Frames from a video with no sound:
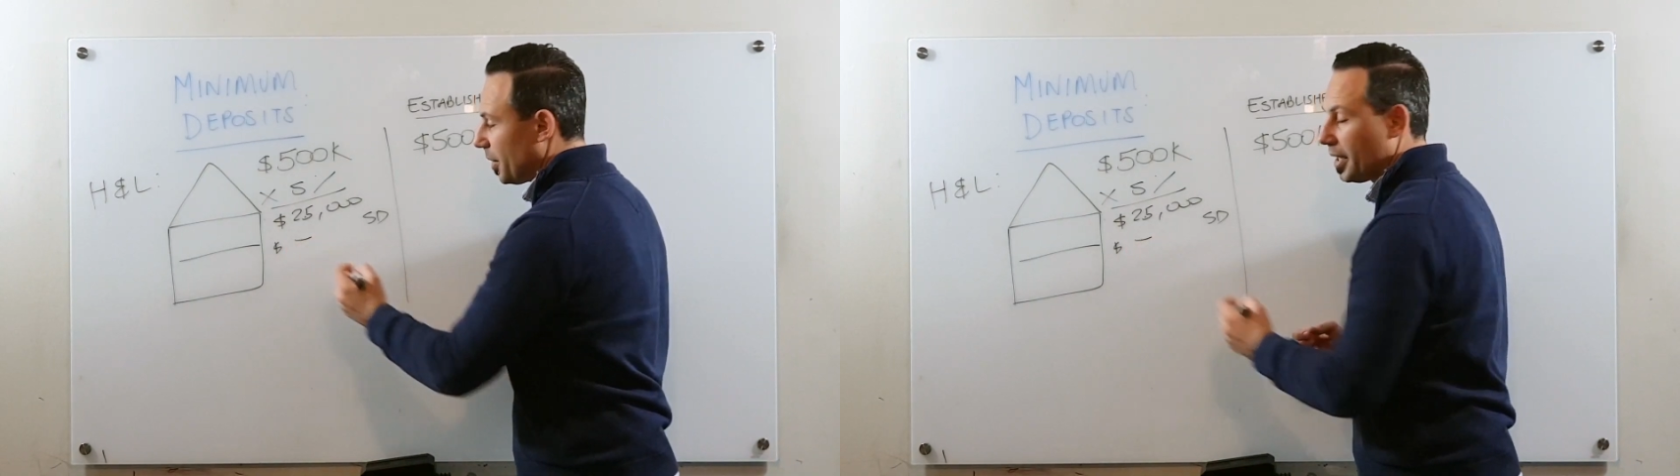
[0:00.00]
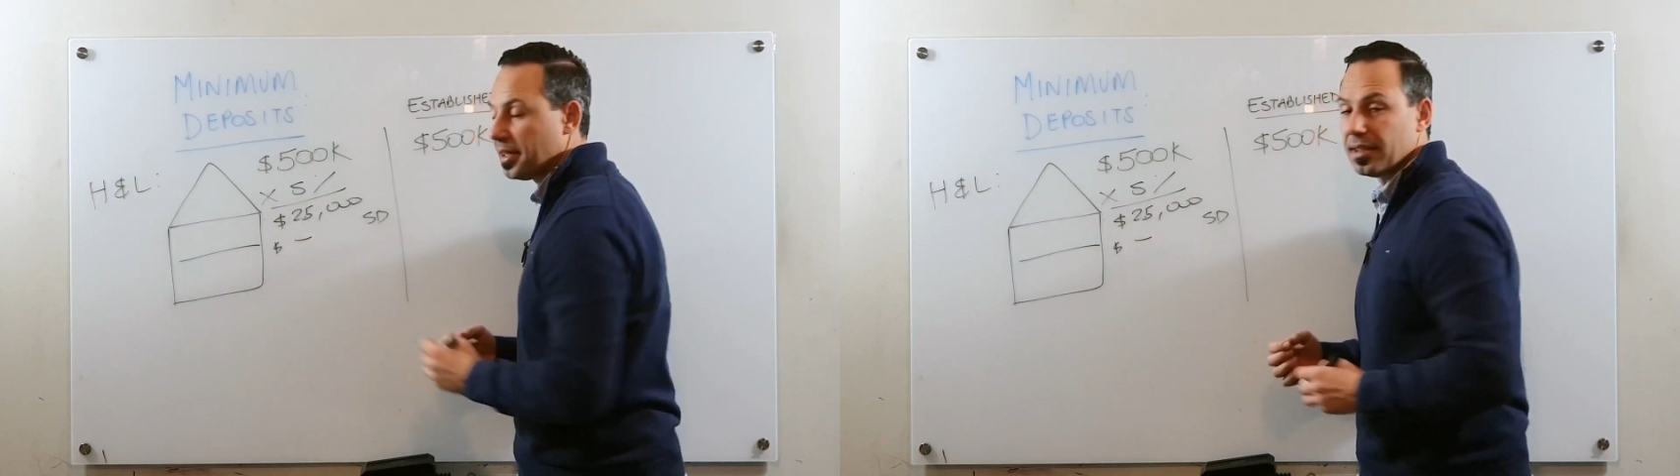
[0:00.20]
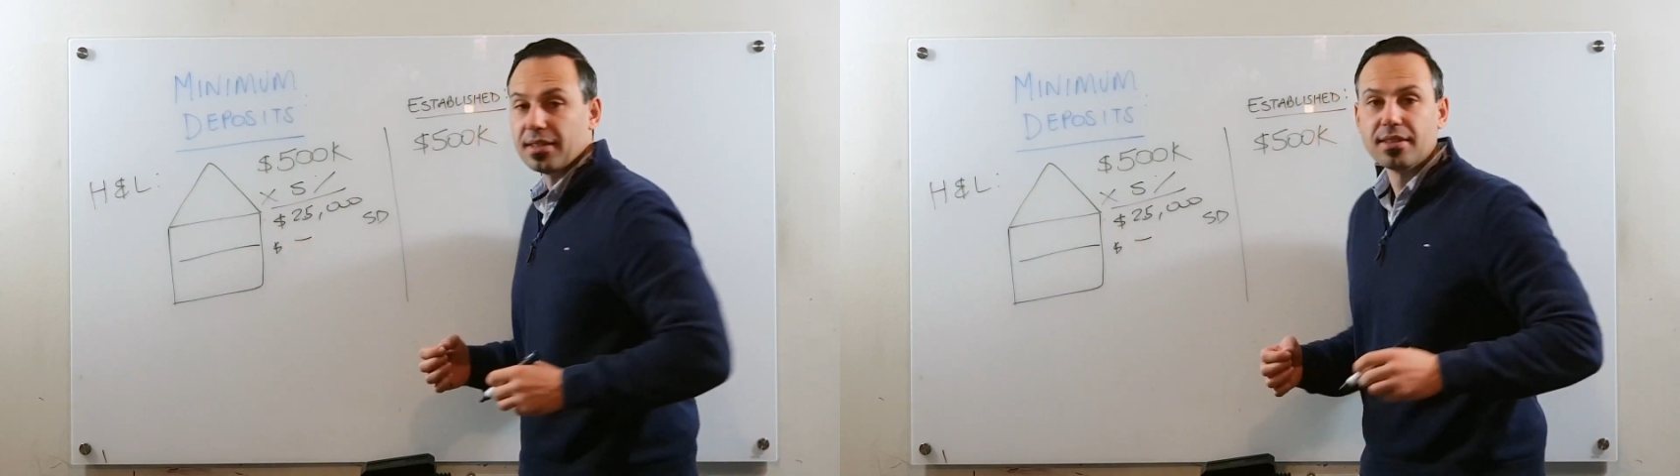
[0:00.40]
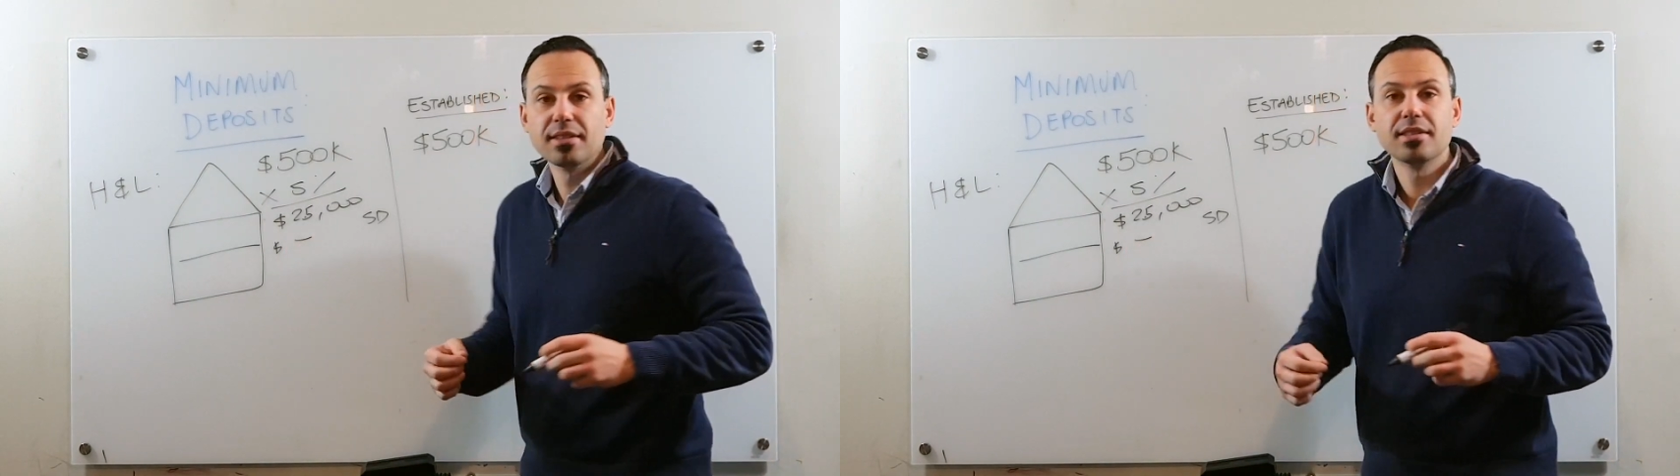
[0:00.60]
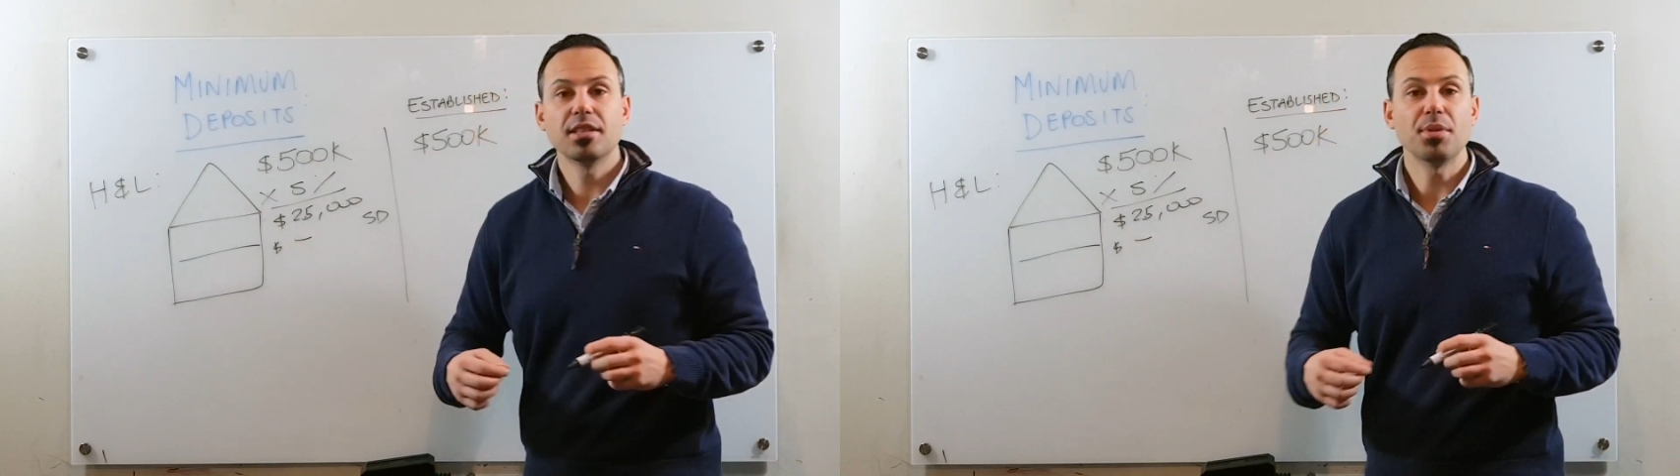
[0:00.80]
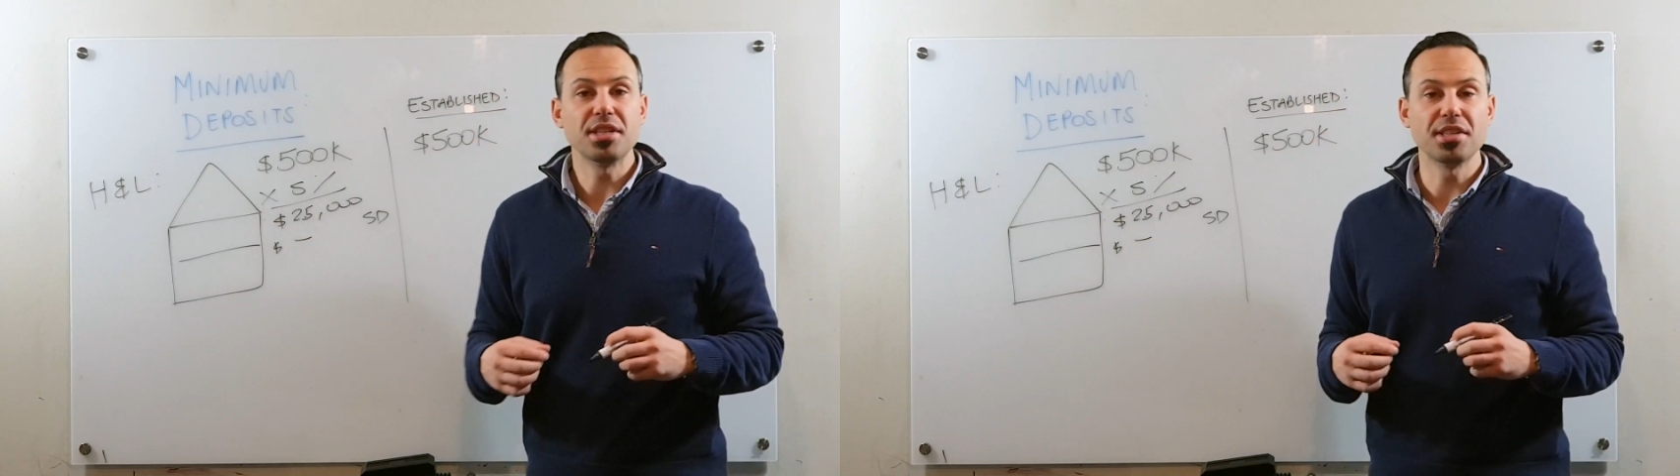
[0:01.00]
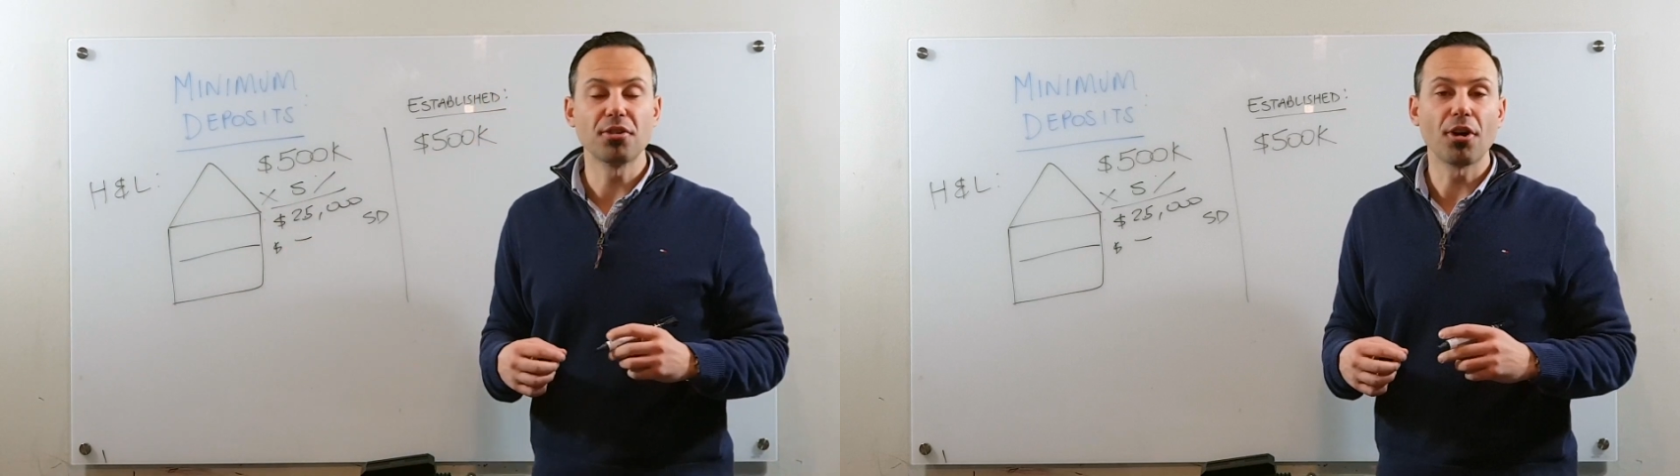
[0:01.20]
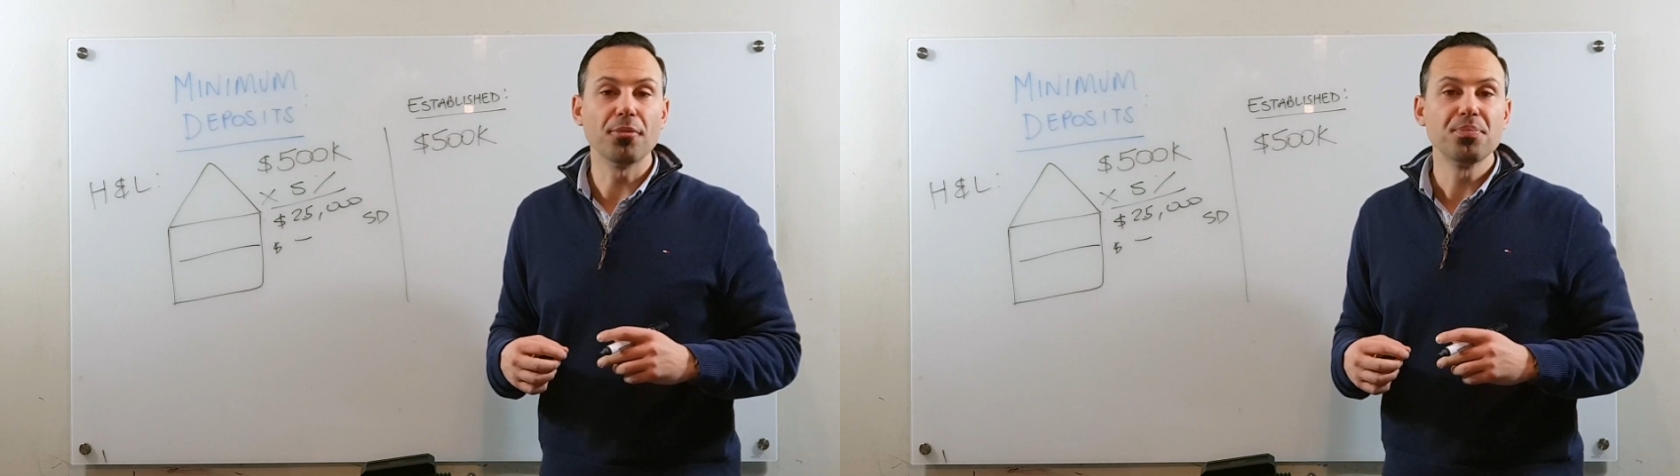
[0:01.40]
be
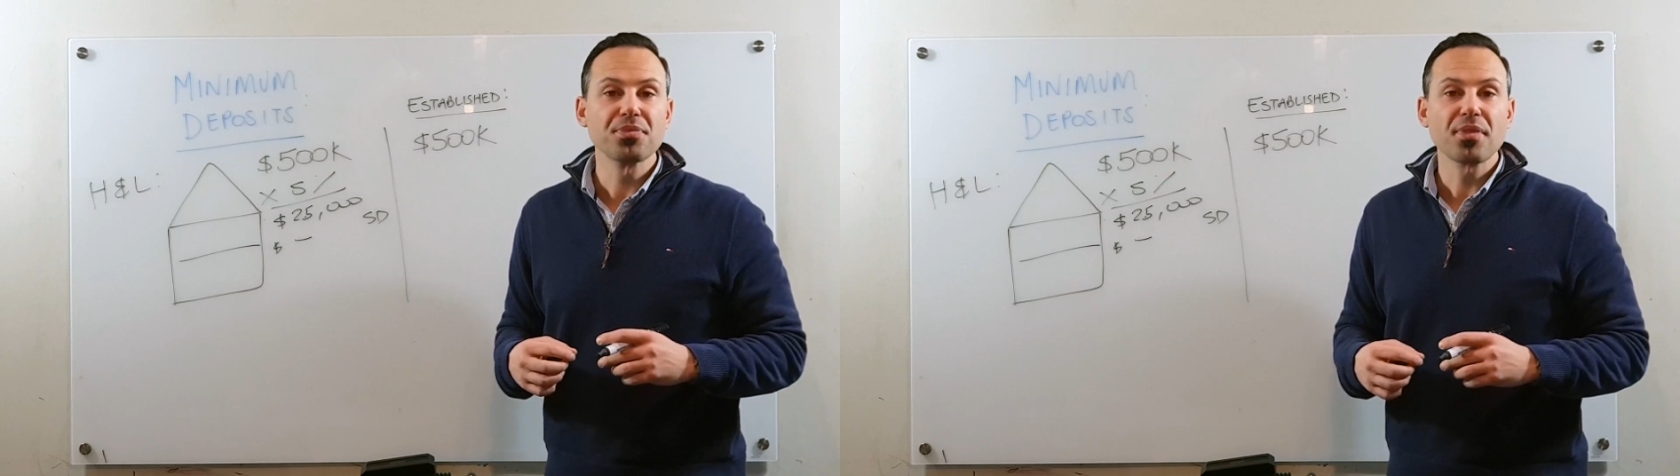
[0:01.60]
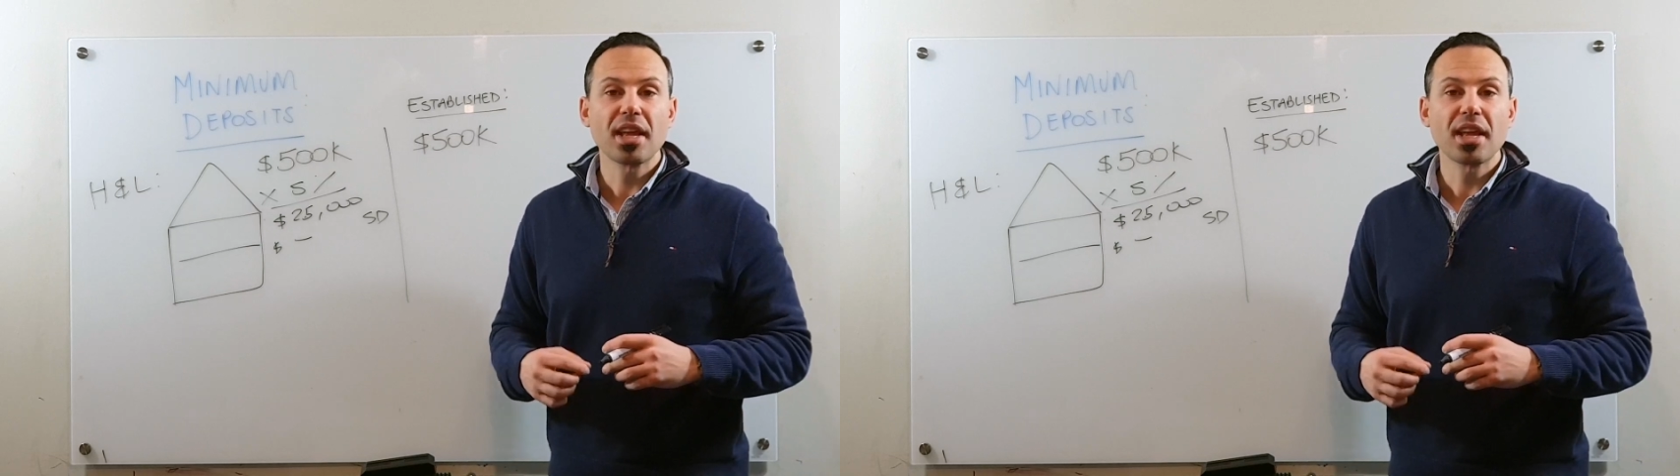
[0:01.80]
zero.